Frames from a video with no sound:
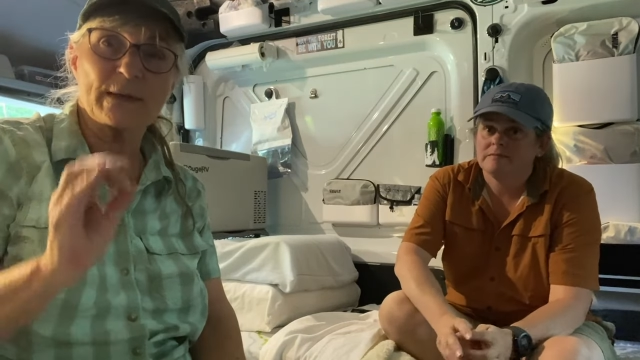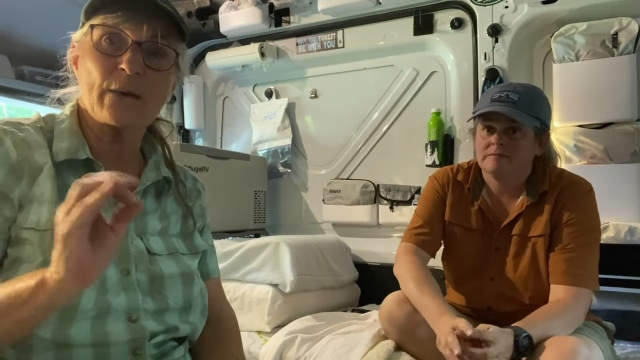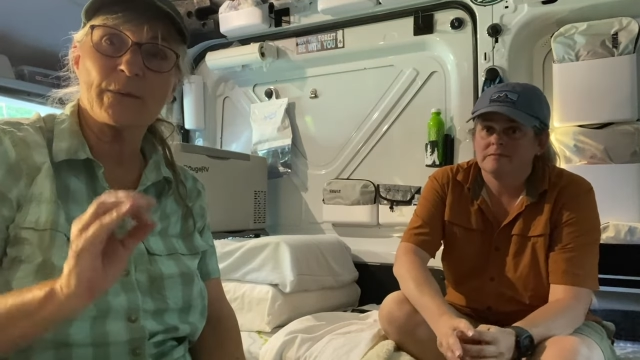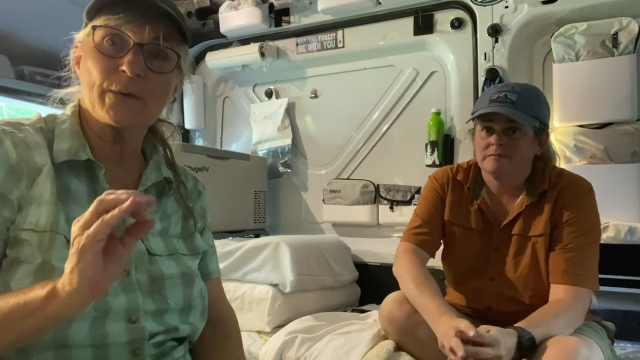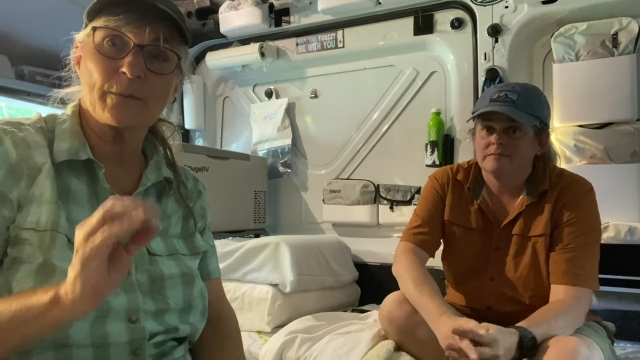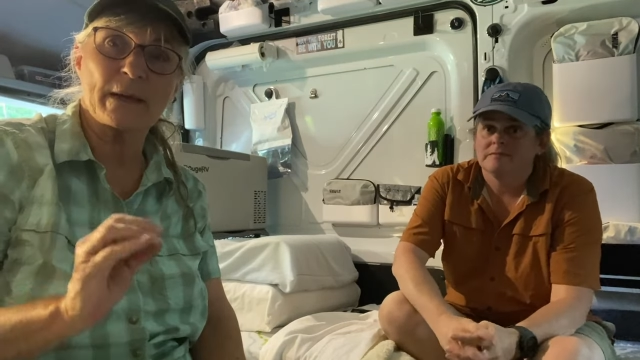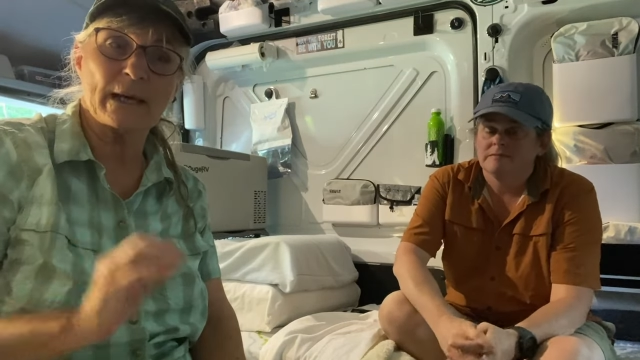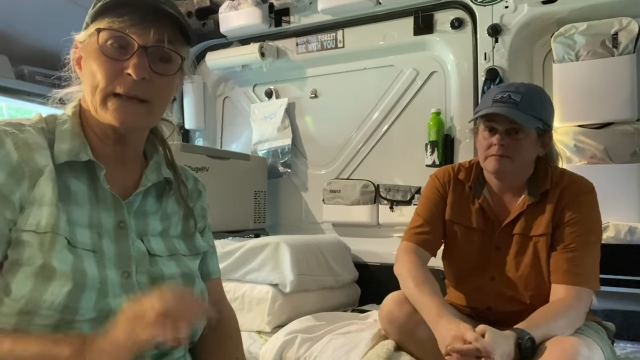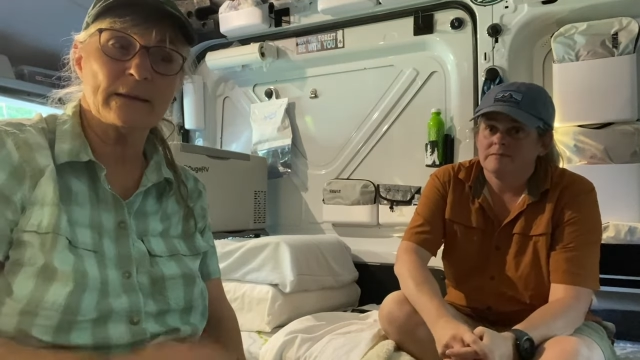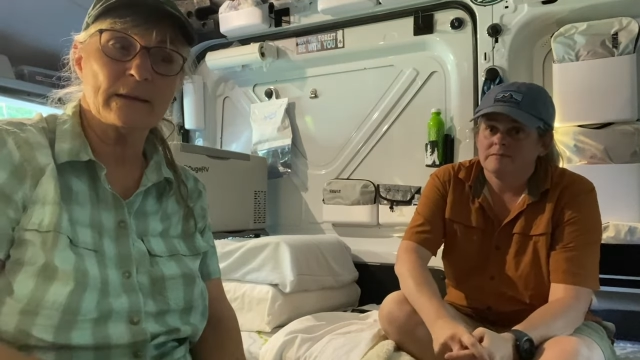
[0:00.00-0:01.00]
Speaker 1: out with your
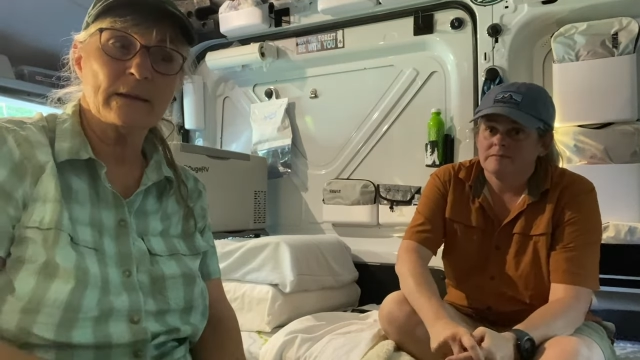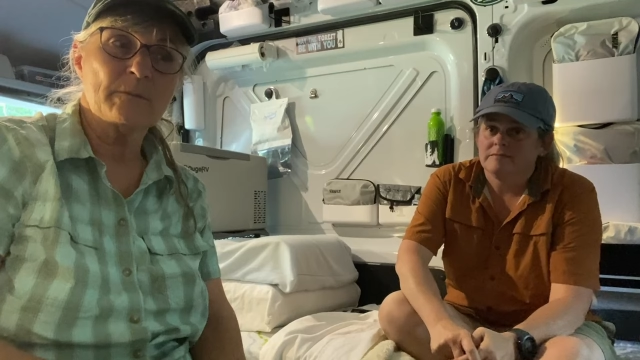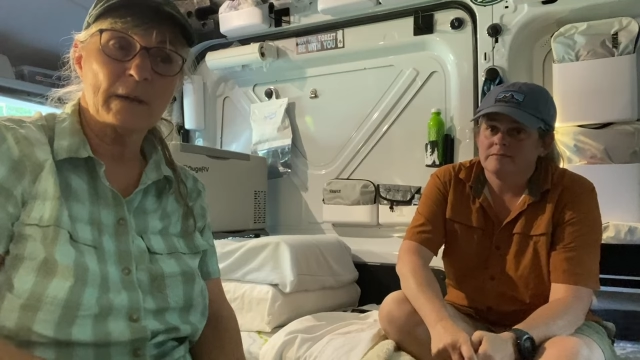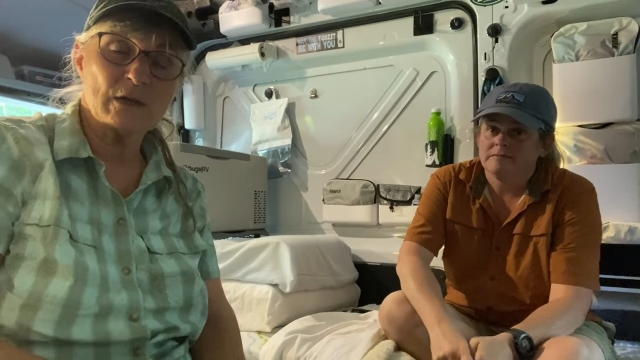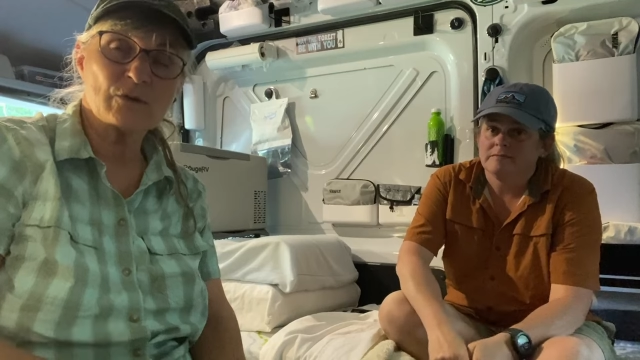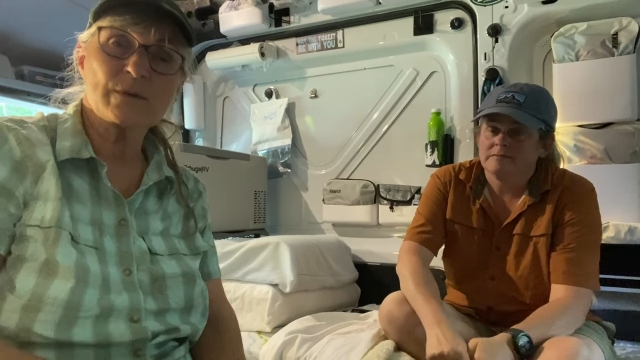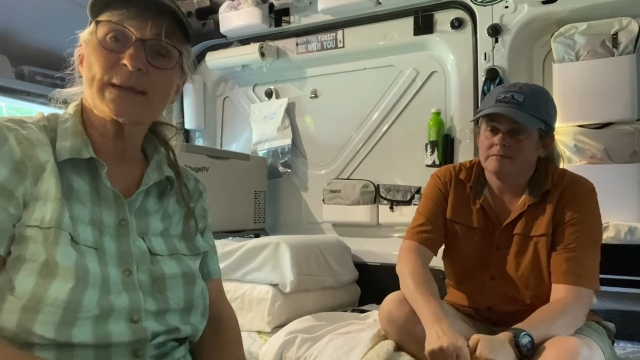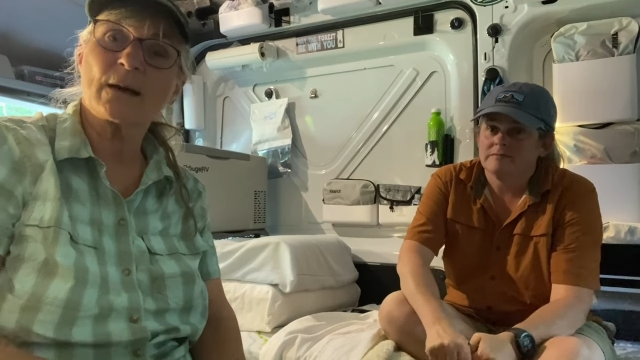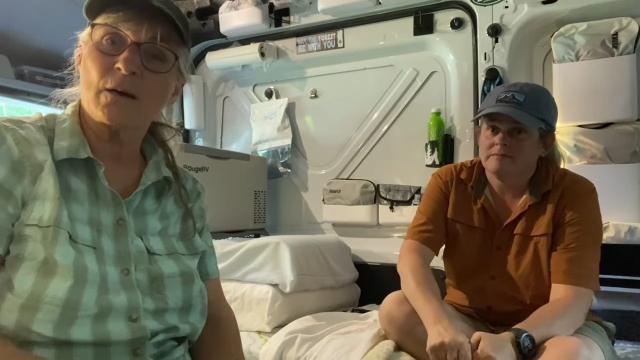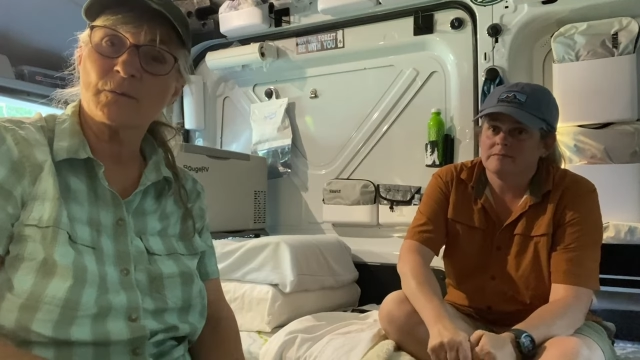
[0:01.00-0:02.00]
bed. Make sure it's
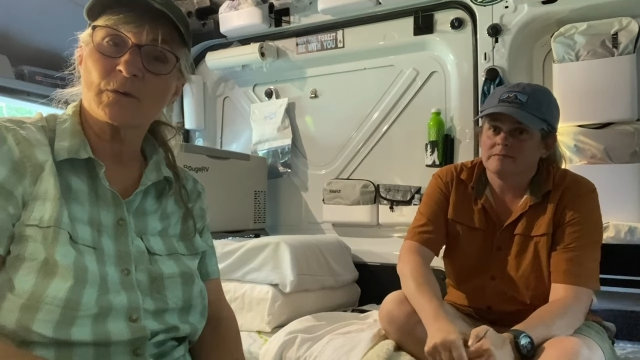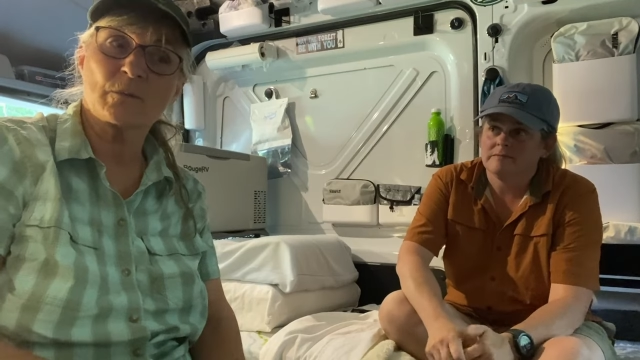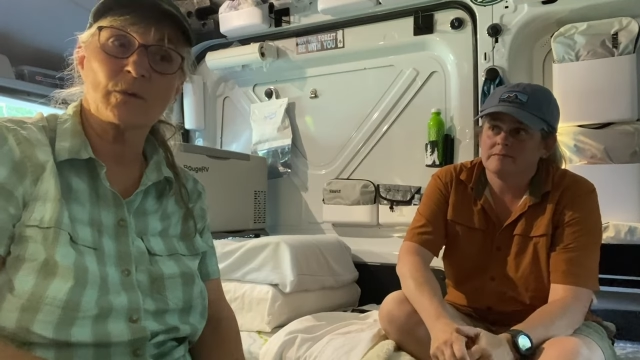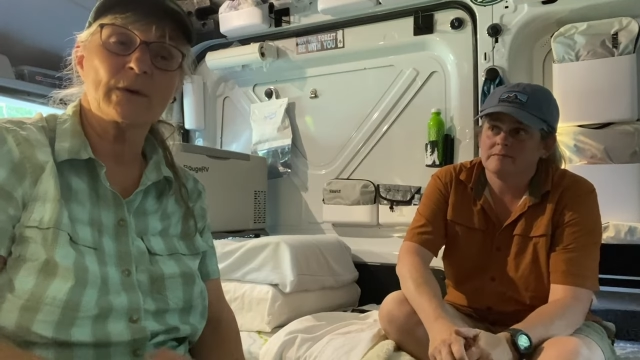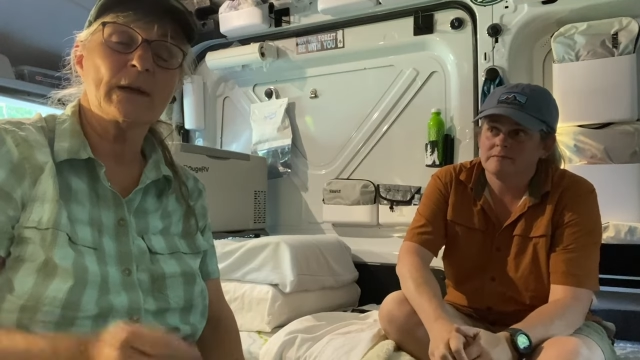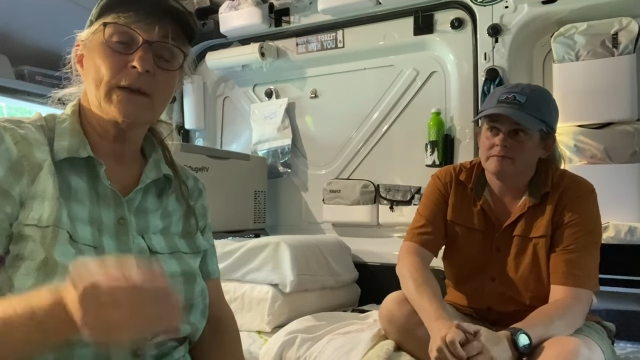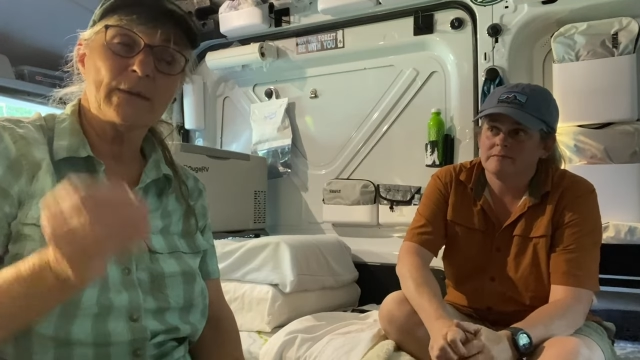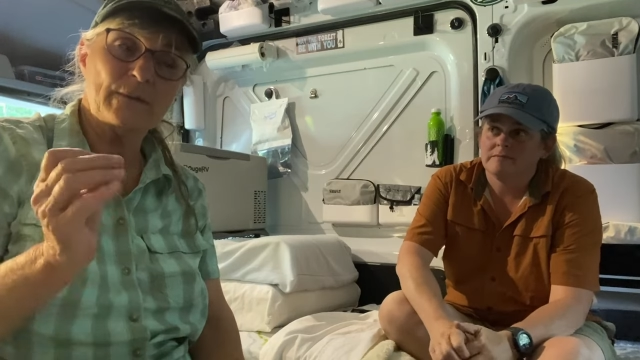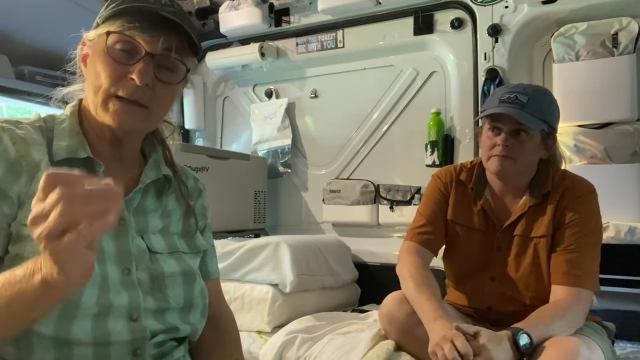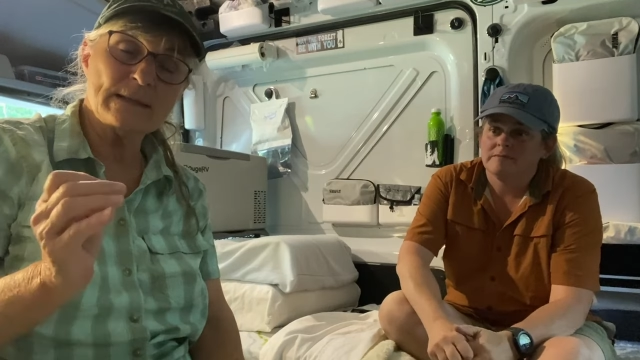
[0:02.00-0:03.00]
comfortable.
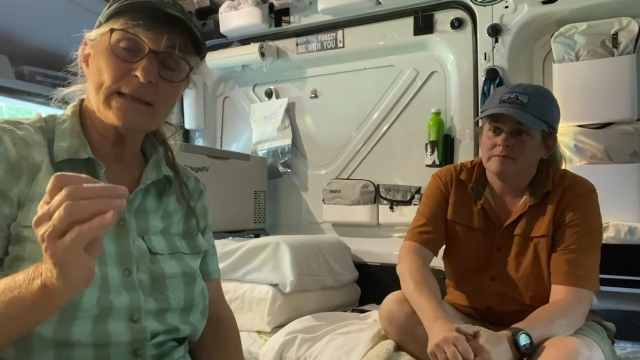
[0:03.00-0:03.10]
Then